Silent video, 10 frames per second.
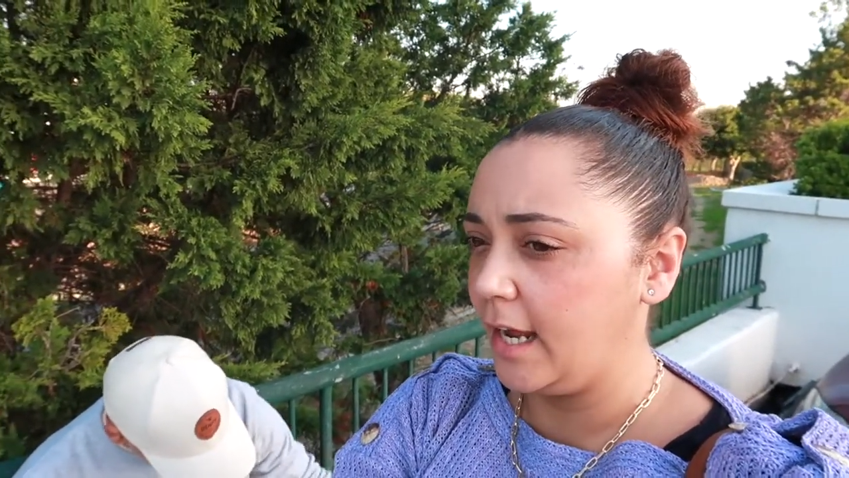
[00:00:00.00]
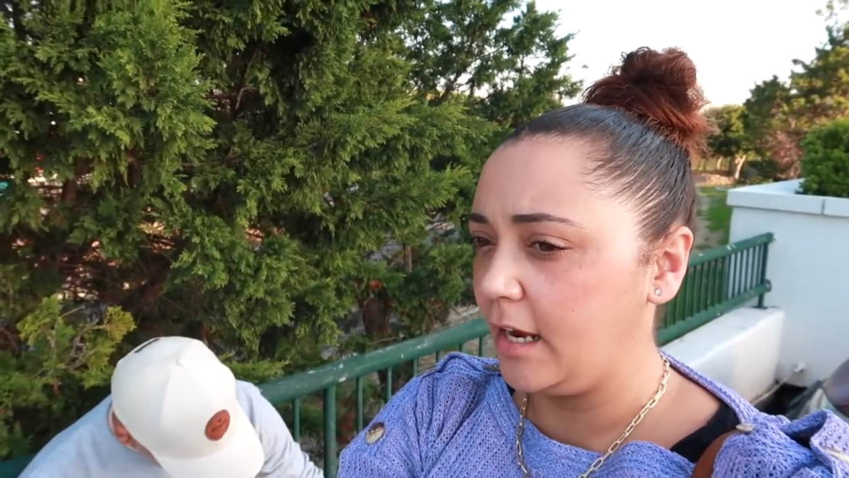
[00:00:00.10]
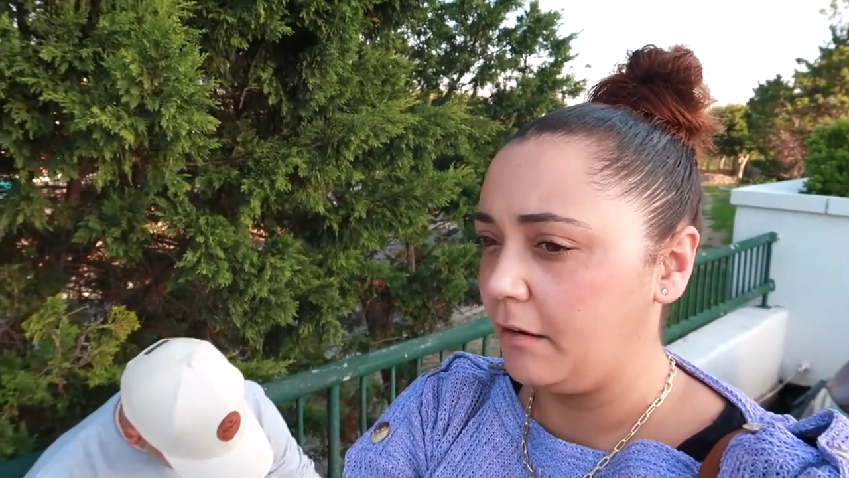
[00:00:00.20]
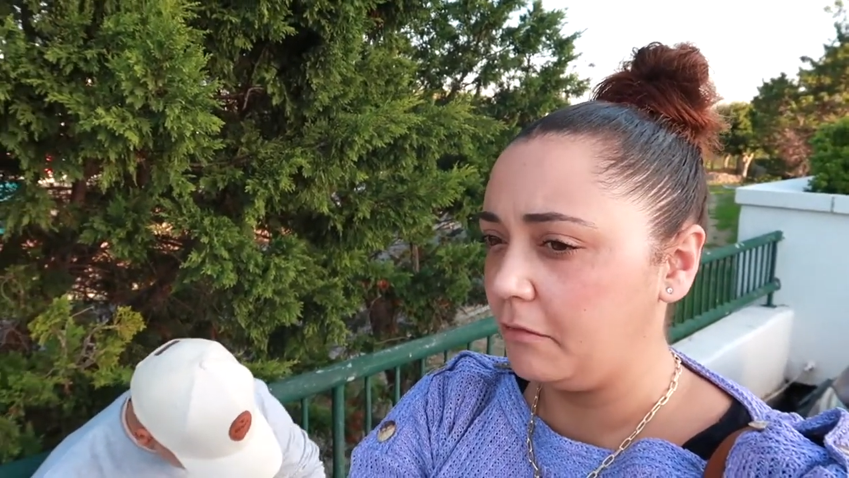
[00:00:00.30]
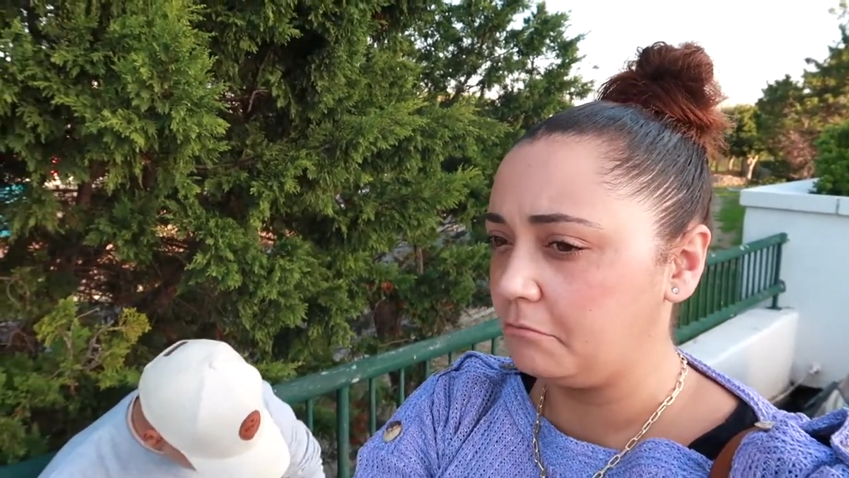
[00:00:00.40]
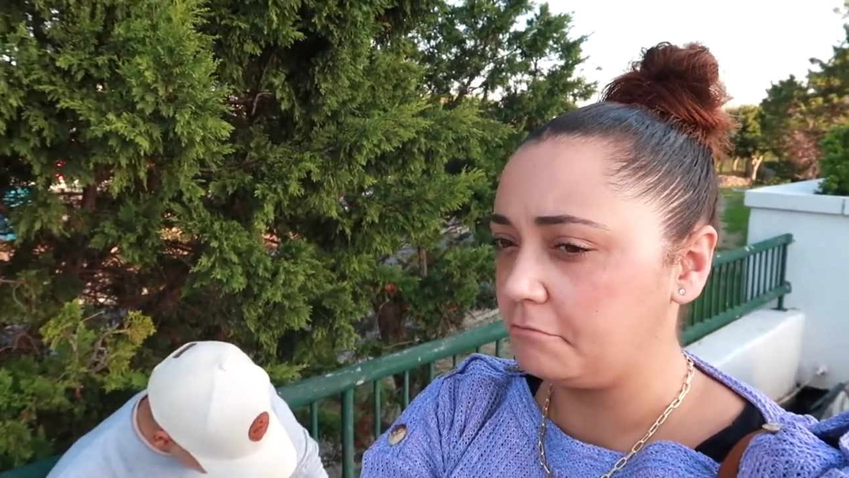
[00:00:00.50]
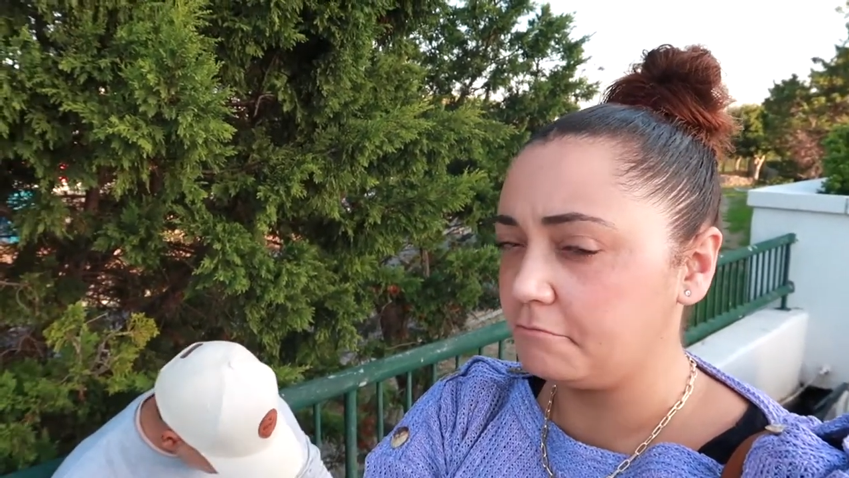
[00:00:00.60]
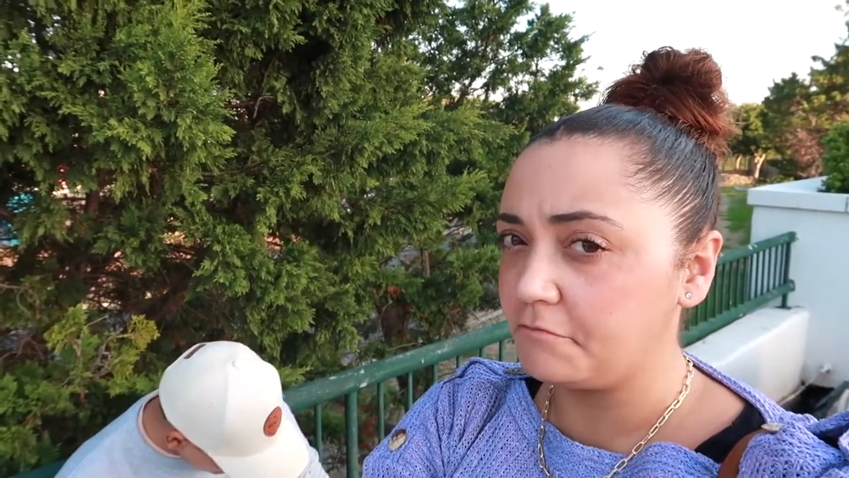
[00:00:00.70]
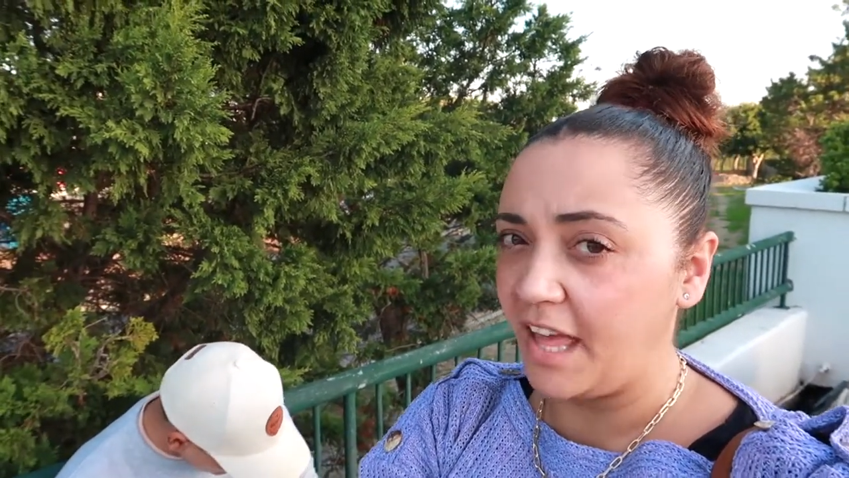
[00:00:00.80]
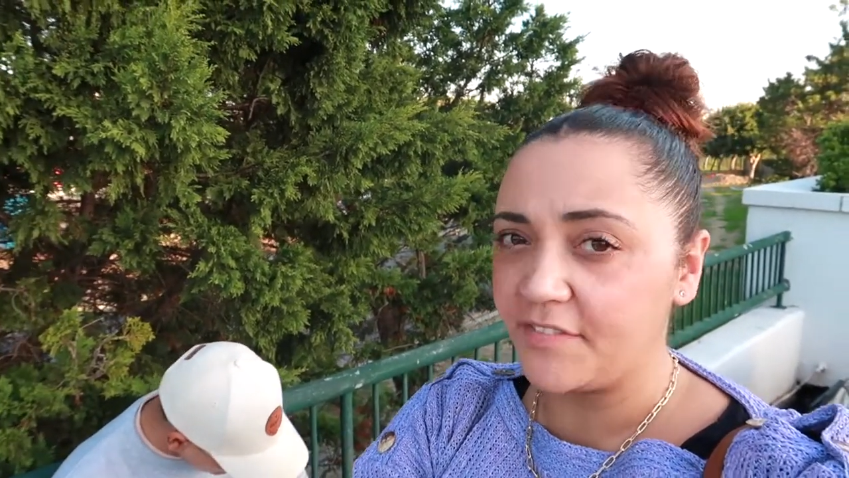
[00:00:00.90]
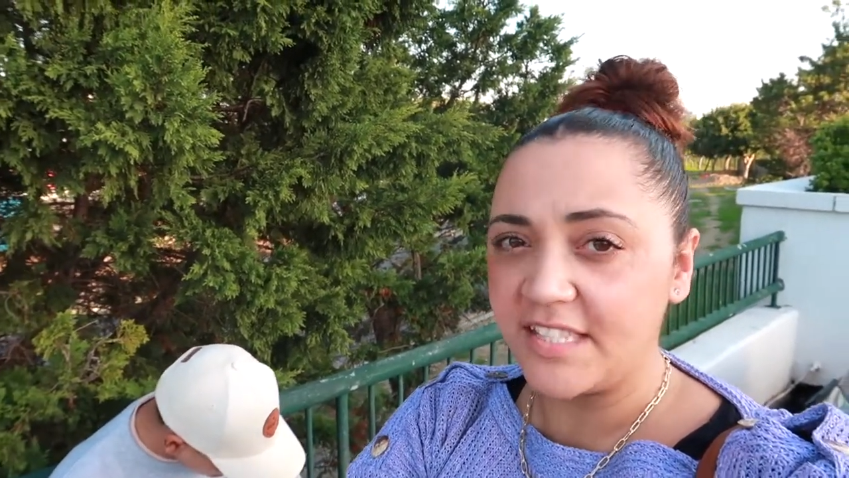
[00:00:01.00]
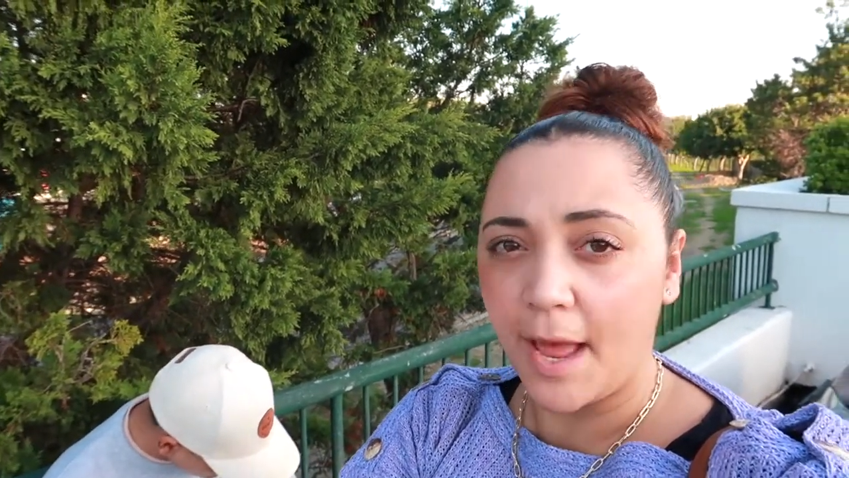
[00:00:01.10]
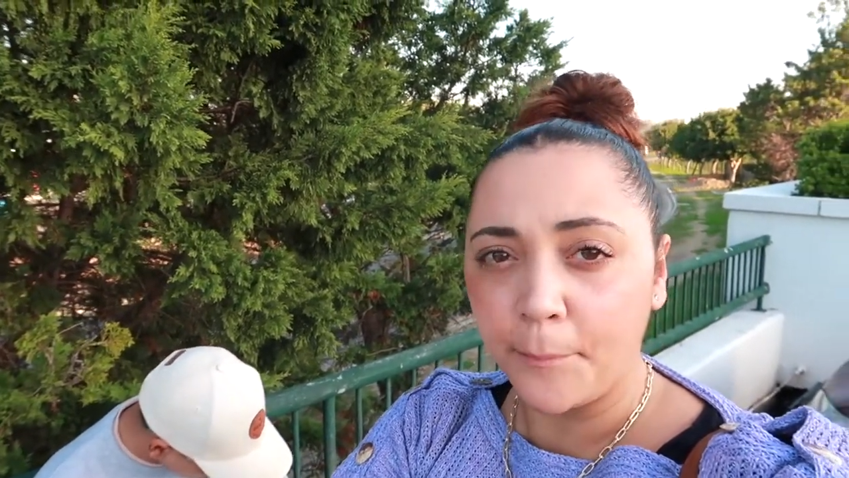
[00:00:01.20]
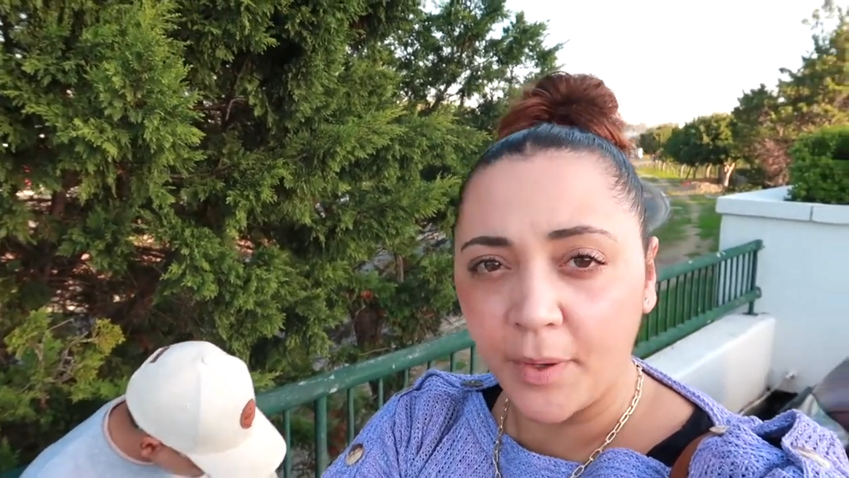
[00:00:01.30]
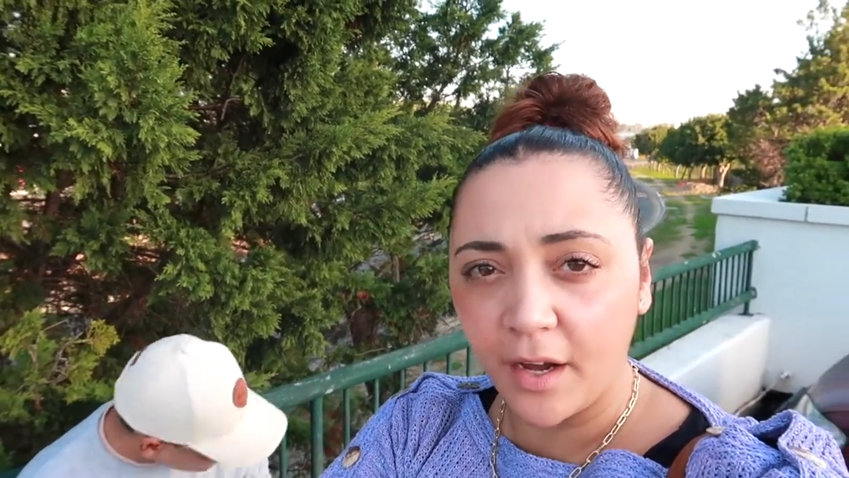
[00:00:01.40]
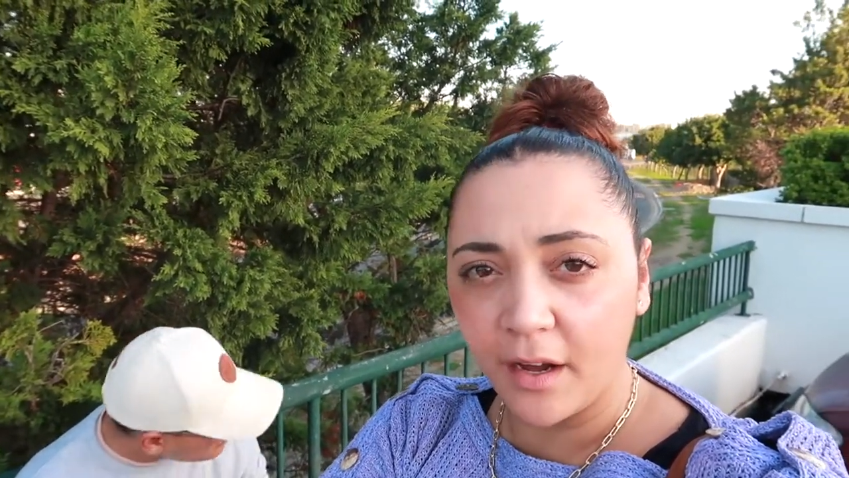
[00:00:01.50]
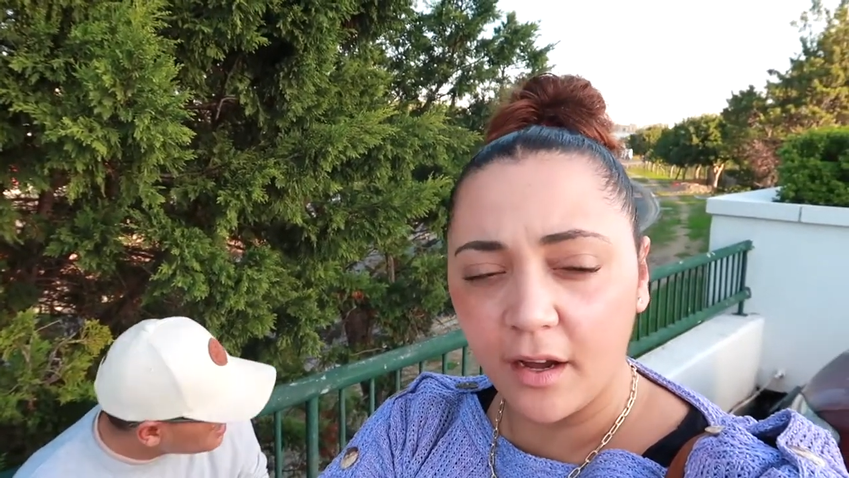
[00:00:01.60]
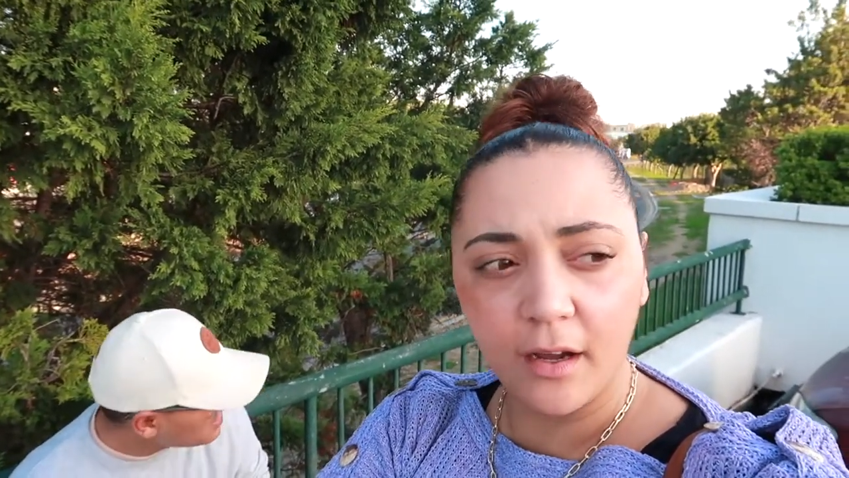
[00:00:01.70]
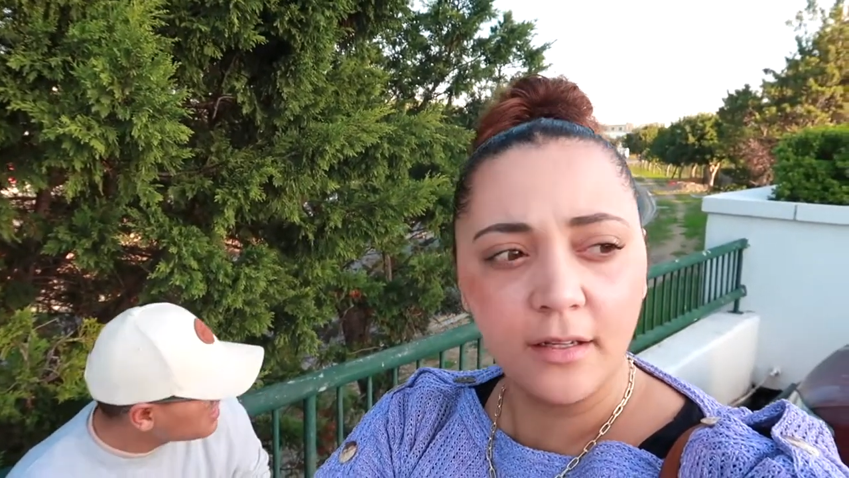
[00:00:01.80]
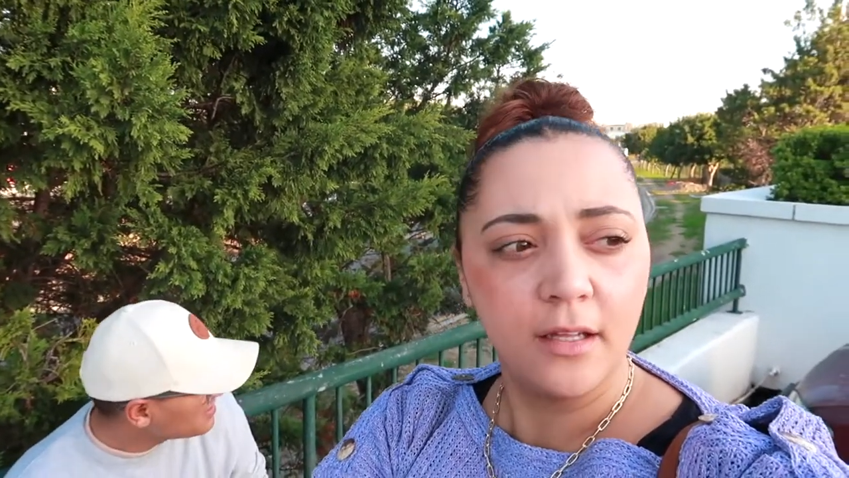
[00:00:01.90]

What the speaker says: have supper,